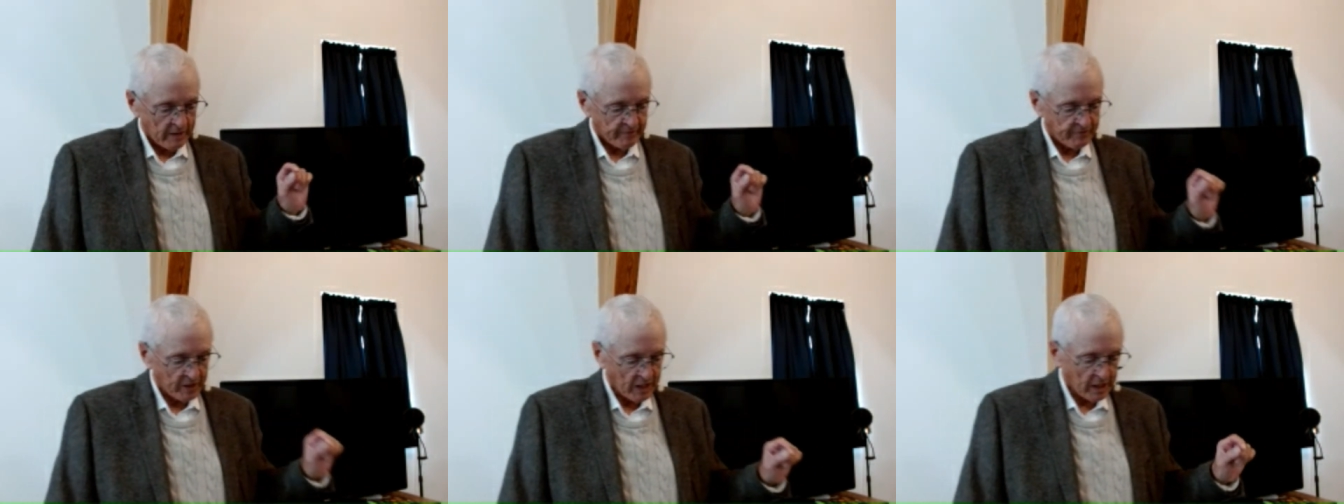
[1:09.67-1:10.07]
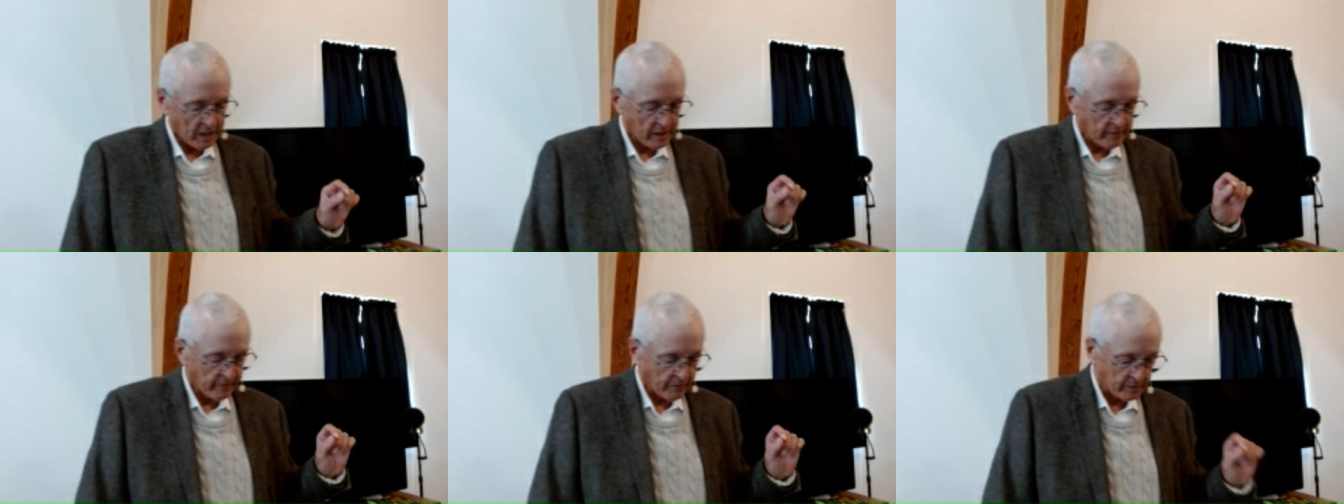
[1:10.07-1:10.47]

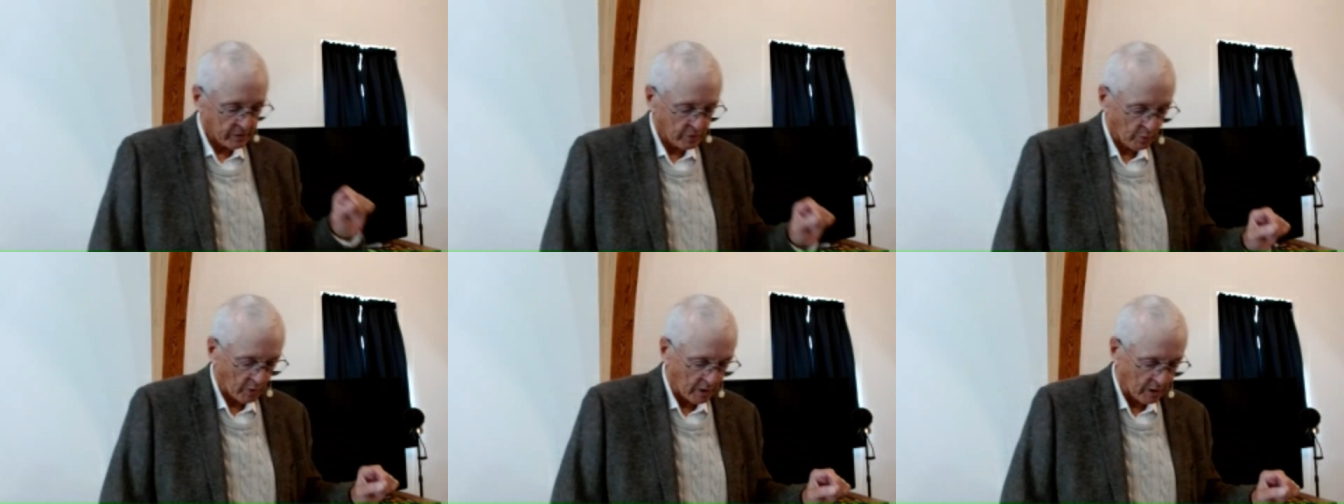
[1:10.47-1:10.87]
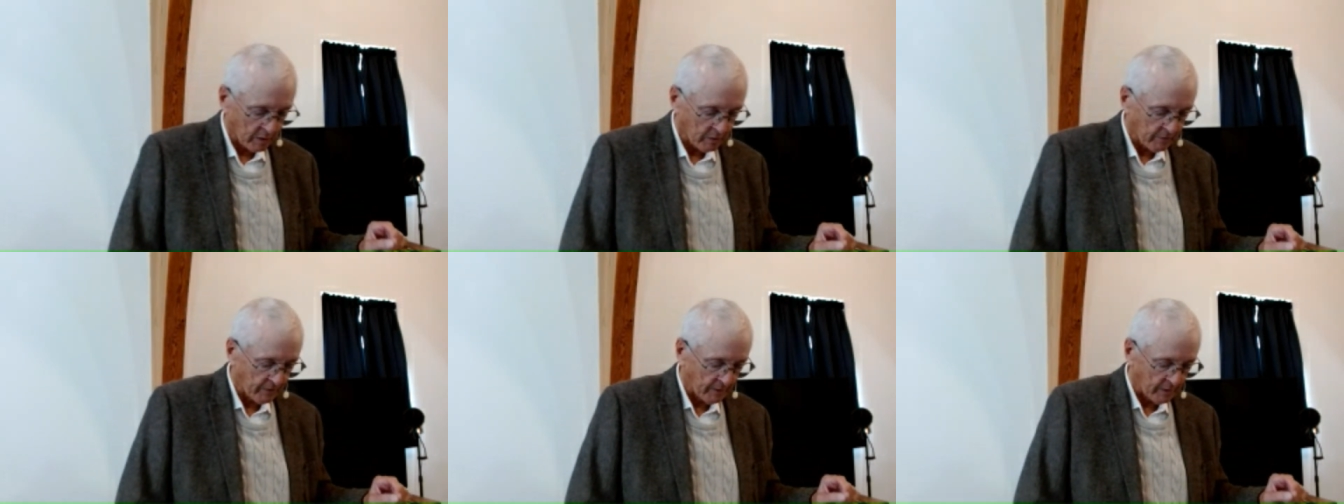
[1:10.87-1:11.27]
5,
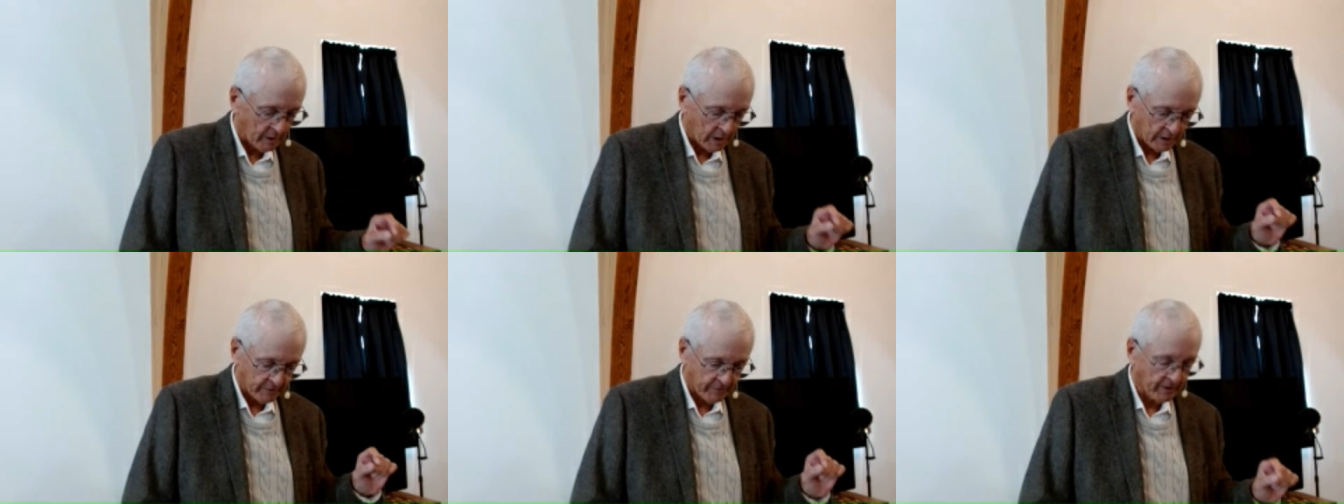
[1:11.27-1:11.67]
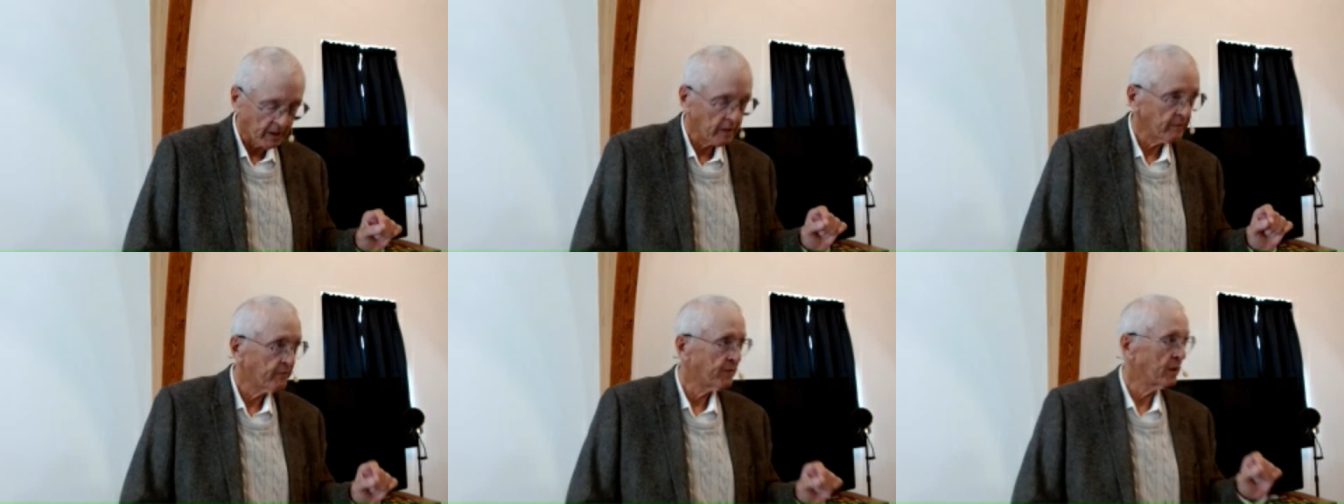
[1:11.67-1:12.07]
12,
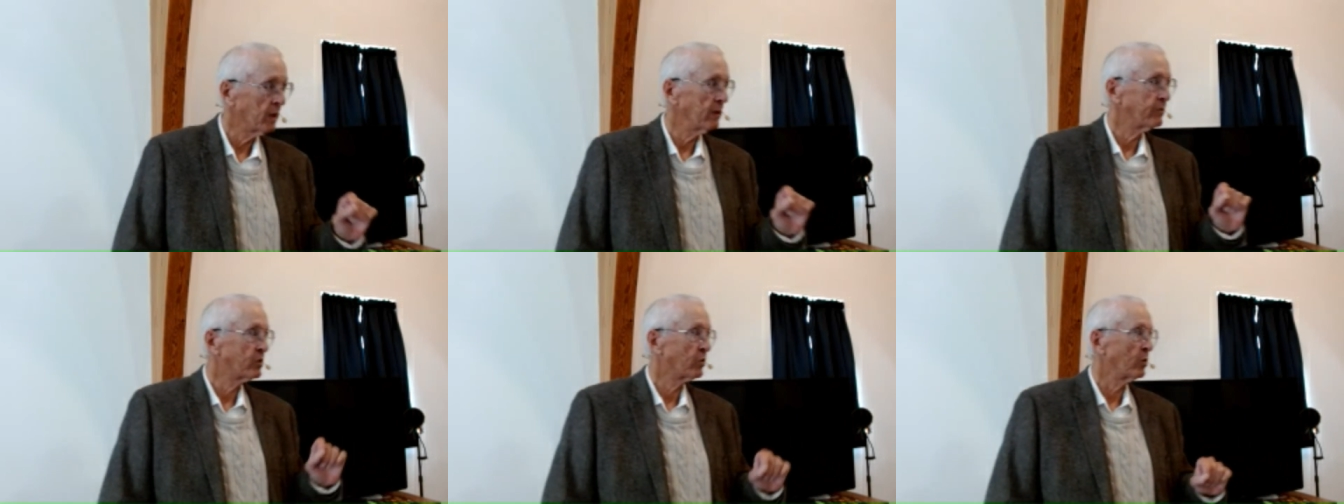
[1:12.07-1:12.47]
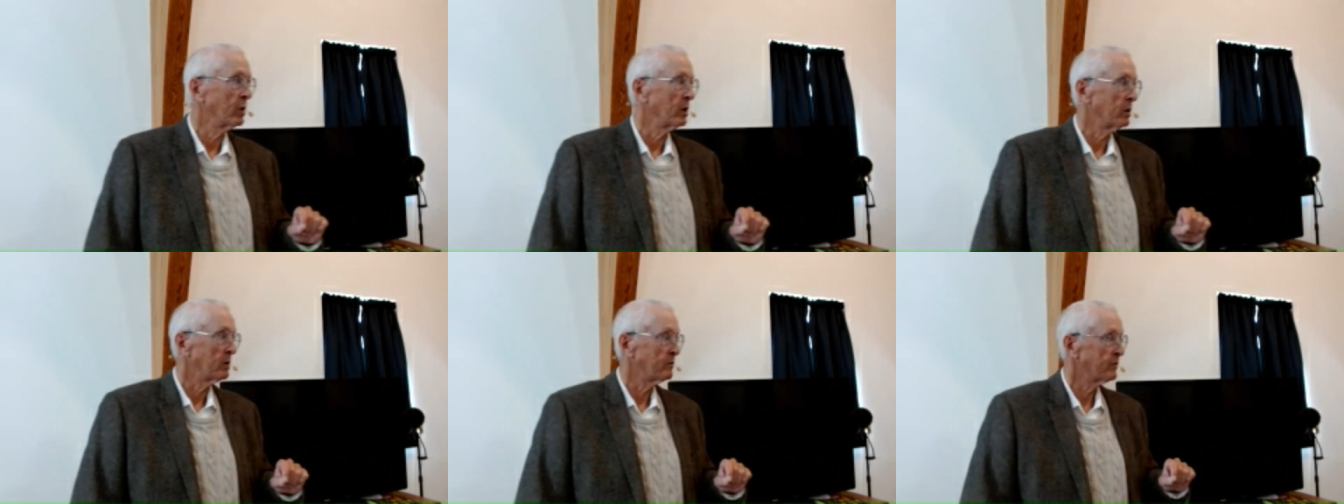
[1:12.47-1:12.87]
5, 5,
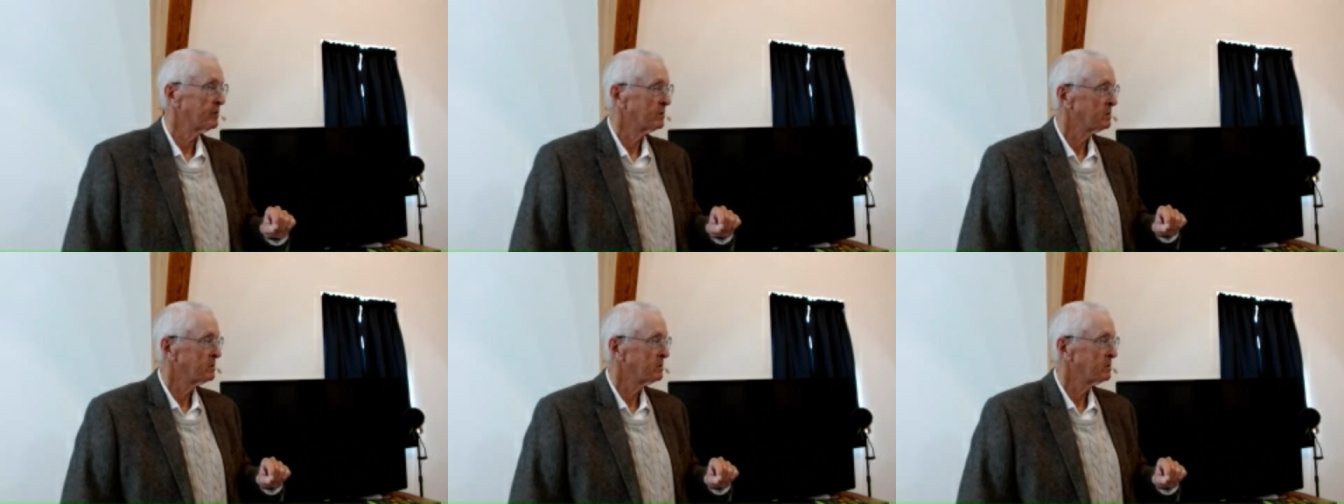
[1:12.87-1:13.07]
12.